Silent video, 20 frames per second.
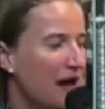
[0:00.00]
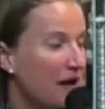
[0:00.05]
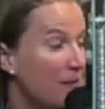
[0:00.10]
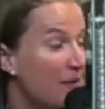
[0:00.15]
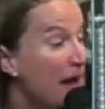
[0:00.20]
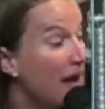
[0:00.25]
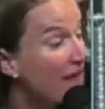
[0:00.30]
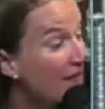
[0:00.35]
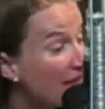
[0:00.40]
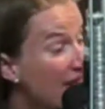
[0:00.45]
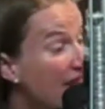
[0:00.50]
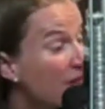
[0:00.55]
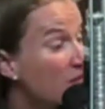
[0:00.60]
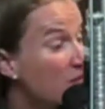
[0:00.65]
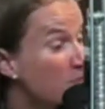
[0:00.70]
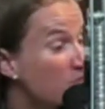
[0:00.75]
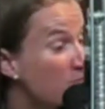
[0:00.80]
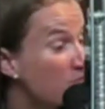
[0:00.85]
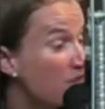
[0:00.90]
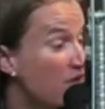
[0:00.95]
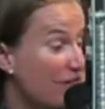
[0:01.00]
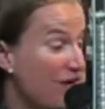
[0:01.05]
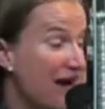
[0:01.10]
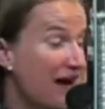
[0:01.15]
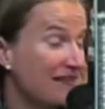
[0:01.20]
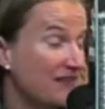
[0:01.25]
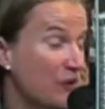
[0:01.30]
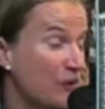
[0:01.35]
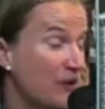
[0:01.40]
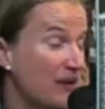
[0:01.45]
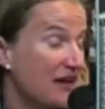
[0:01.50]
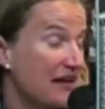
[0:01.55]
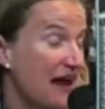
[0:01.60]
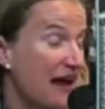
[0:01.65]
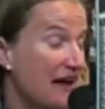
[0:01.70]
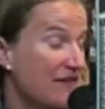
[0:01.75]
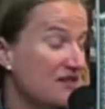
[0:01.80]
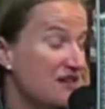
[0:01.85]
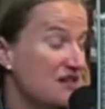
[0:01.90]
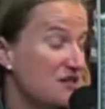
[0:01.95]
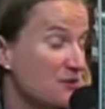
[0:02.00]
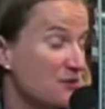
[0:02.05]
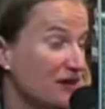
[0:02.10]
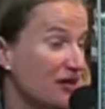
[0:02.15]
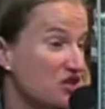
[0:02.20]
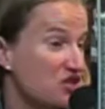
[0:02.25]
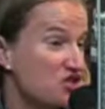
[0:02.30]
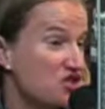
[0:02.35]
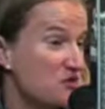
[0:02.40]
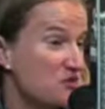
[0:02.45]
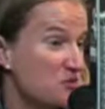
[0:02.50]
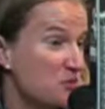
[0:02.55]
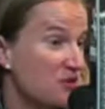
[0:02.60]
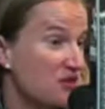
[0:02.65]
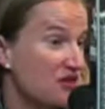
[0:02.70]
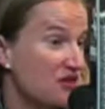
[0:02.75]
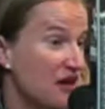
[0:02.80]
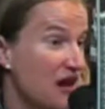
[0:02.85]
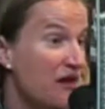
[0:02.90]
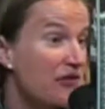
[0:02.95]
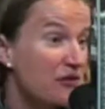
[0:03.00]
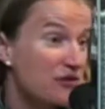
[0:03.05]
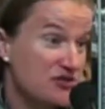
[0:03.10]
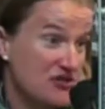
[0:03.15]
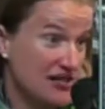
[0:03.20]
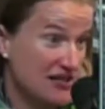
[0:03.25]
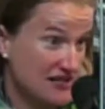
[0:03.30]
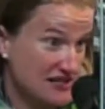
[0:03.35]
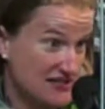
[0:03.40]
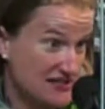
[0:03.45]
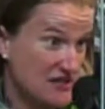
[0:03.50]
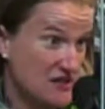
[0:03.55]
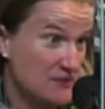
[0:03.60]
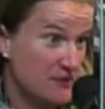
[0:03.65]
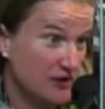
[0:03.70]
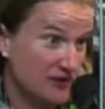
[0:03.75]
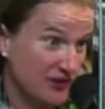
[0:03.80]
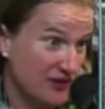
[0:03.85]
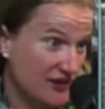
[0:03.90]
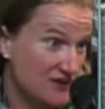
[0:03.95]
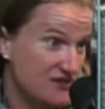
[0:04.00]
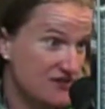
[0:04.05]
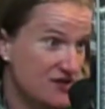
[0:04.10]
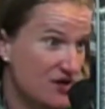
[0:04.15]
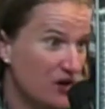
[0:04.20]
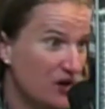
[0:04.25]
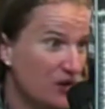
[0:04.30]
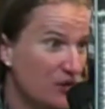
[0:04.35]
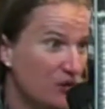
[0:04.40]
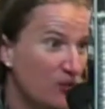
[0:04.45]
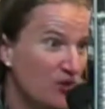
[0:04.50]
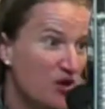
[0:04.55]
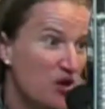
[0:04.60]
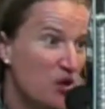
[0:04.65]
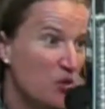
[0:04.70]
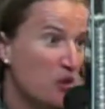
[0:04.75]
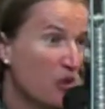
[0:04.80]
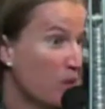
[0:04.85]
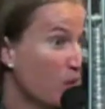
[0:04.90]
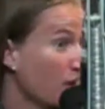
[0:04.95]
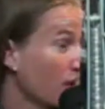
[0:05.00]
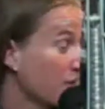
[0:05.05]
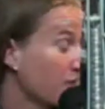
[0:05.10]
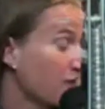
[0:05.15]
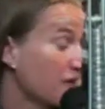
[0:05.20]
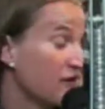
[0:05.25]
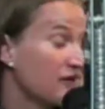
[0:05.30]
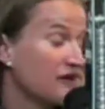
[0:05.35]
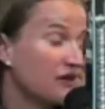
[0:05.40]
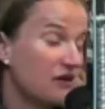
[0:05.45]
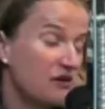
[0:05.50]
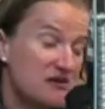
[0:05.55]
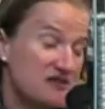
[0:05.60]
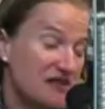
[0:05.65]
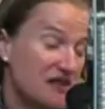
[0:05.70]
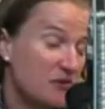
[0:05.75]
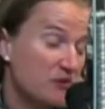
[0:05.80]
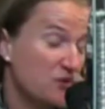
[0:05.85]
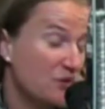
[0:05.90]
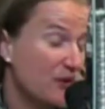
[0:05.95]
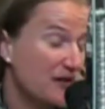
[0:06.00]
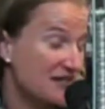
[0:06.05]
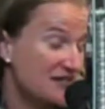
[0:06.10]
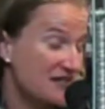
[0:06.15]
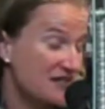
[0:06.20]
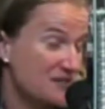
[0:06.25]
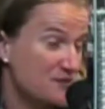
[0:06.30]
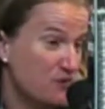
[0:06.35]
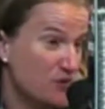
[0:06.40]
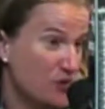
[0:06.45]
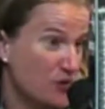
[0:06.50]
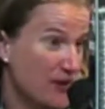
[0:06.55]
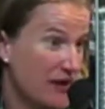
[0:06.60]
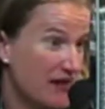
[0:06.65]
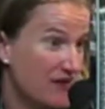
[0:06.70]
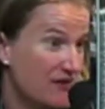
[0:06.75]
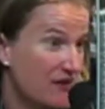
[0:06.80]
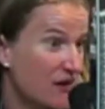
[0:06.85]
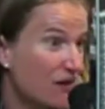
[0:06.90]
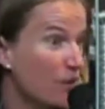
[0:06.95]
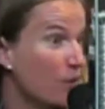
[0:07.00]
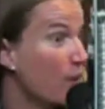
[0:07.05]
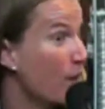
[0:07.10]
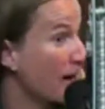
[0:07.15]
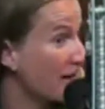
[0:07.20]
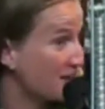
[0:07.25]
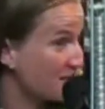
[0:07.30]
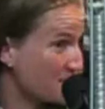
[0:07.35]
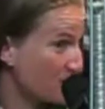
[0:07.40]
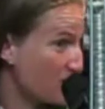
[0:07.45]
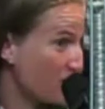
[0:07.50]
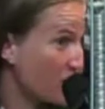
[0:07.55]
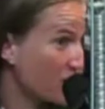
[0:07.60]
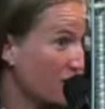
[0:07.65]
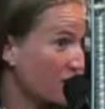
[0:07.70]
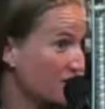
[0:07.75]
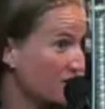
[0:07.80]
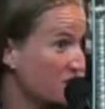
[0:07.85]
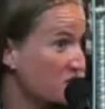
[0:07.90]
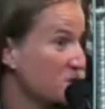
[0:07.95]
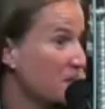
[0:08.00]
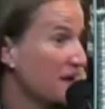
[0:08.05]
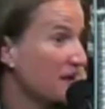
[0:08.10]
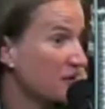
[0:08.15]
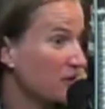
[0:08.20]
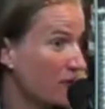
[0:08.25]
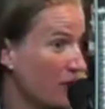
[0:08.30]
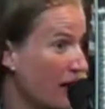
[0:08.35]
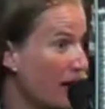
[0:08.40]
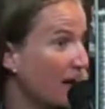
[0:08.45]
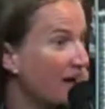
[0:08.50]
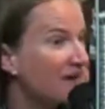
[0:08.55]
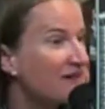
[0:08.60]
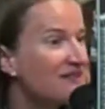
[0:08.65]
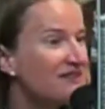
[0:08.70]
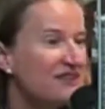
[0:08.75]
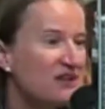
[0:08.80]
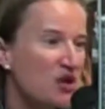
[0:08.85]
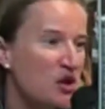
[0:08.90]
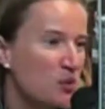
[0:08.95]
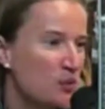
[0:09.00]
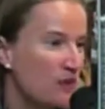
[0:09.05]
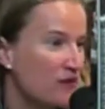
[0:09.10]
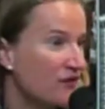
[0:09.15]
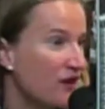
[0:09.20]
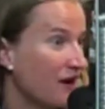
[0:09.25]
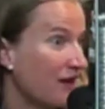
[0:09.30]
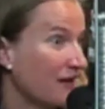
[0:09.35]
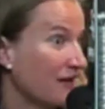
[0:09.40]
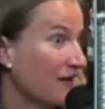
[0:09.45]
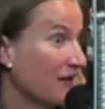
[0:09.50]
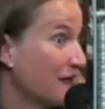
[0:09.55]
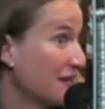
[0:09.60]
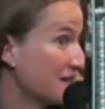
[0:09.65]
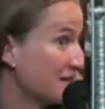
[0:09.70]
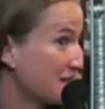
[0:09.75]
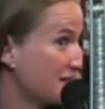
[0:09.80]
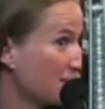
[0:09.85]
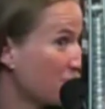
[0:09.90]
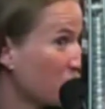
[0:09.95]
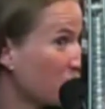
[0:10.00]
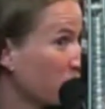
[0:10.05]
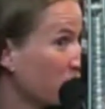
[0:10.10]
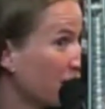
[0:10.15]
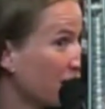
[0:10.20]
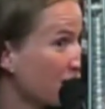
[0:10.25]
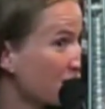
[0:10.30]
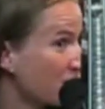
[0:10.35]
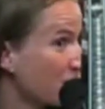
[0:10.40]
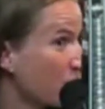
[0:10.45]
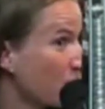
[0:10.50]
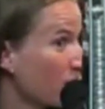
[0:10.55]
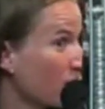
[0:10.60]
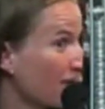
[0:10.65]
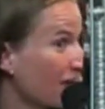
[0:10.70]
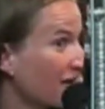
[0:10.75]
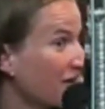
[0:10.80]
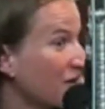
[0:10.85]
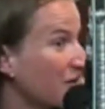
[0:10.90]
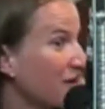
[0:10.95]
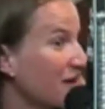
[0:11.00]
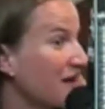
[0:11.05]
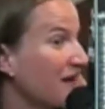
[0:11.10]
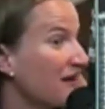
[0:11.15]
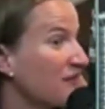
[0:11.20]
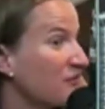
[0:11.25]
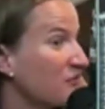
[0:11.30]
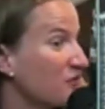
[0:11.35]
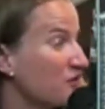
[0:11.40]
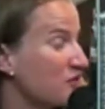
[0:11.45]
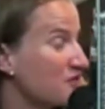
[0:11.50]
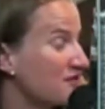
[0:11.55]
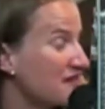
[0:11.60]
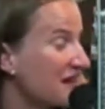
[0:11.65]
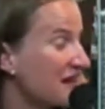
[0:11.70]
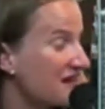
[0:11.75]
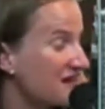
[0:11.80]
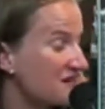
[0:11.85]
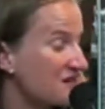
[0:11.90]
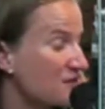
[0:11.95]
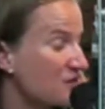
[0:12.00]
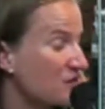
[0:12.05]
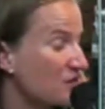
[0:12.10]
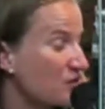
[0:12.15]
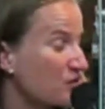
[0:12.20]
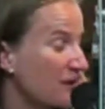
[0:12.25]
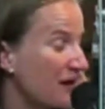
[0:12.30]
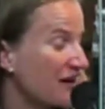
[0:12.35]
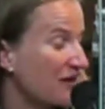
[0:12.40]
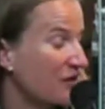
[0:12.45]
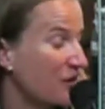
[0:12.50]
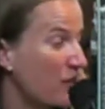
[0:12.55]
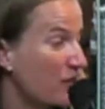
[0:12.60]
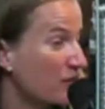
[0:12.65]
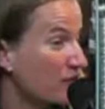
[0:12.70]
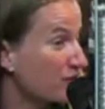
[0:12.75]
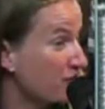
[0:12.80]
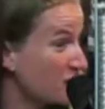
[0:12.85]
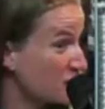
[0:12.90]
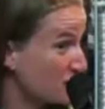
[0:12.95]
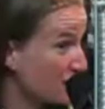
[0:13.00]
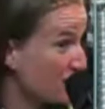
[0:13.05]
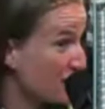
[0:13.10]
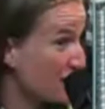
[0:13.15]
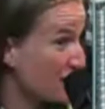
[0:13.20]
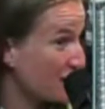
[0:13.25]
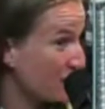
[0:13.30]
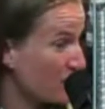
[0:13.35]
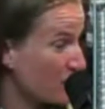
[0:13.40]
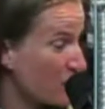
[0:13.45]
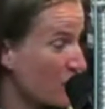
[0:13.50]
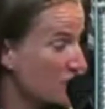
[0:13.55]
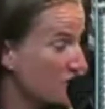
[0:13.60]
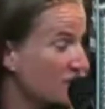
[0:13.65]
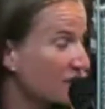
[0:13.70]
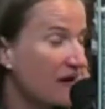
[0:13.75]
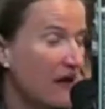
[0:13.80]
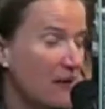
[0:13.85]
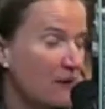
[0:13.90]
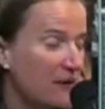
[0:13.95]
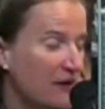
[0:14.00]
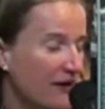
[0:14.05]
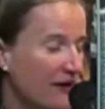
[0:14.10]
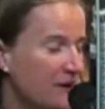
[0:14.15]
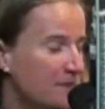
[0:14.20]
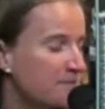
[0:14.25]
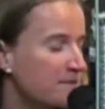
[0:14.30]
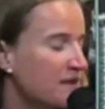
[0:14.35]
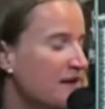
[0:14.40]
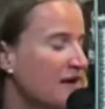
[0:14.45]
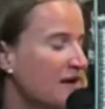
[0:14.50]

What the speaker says: And then the fact that we could have relationships with the other tenants in the building. So we work very closely with West 6 Brewing, their waste product of spent grain. We've got lots of different plans for, including using it to create our own fish feed for our tilapia.